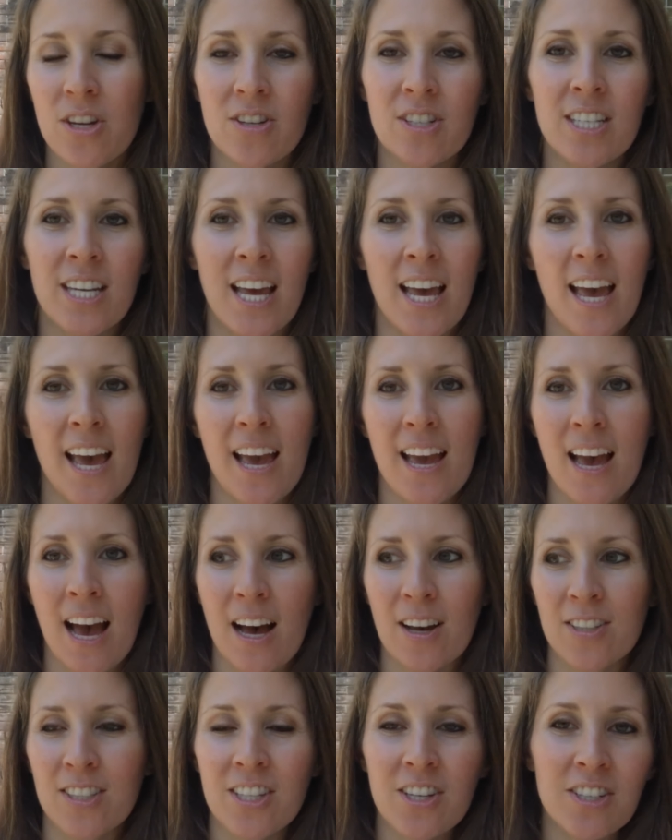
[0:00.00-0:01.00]
their day,
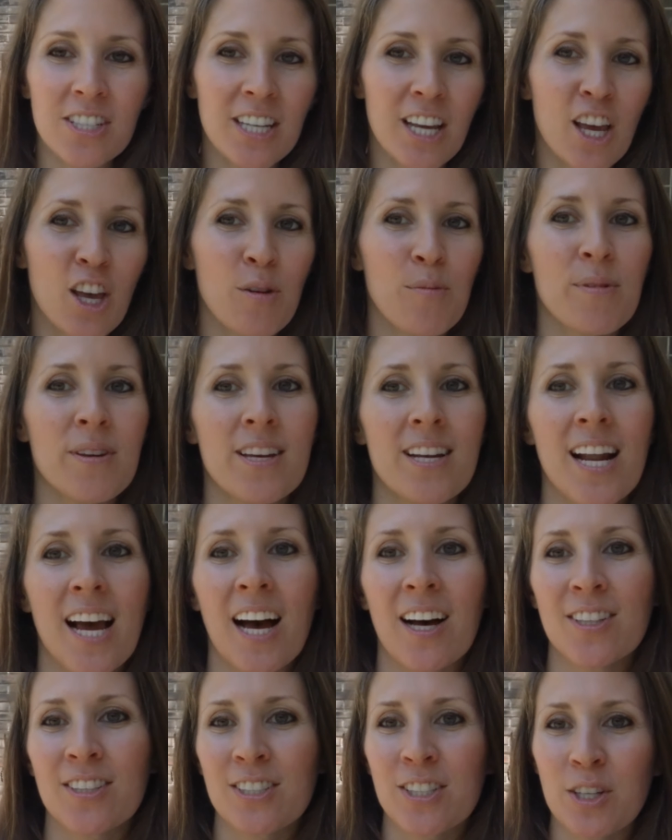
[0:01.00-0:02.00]
how's their day been,
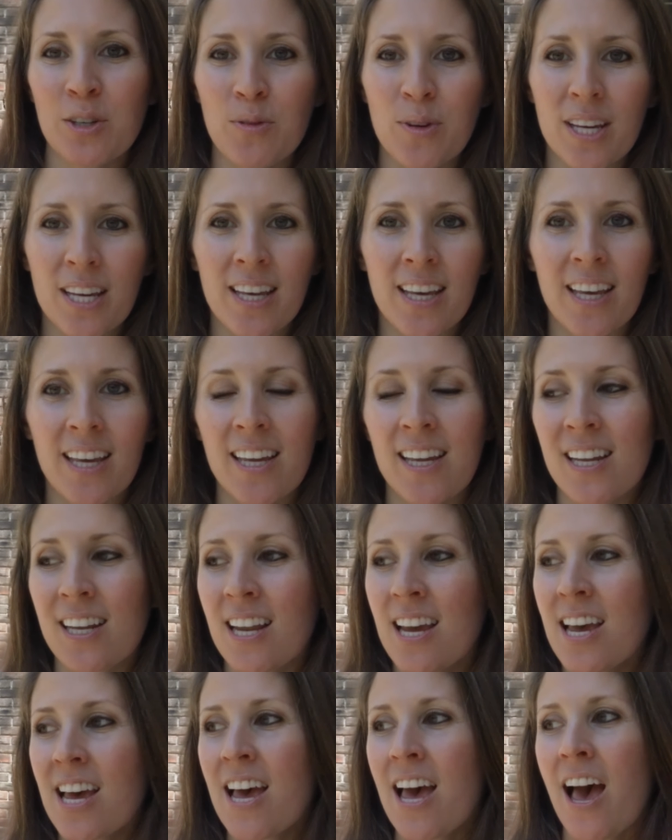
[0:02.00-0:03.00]
how's their weekend,